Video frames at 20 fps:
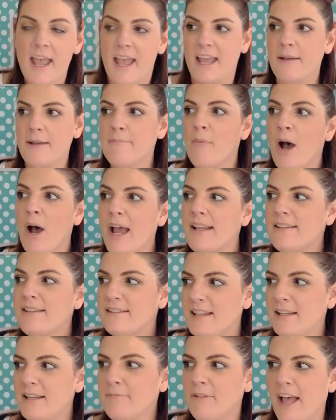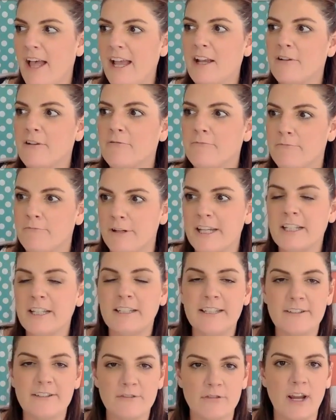It might seem like a
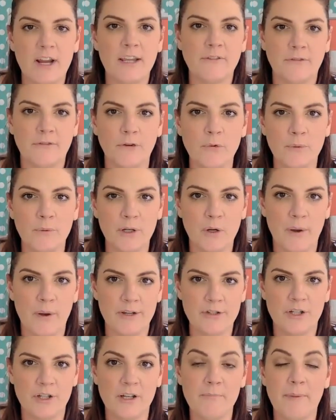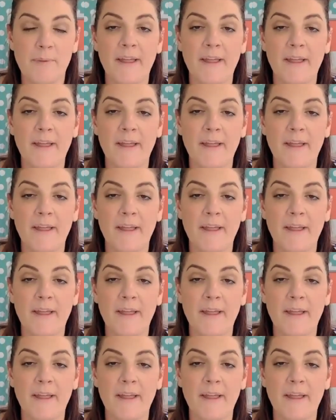really straightforward question,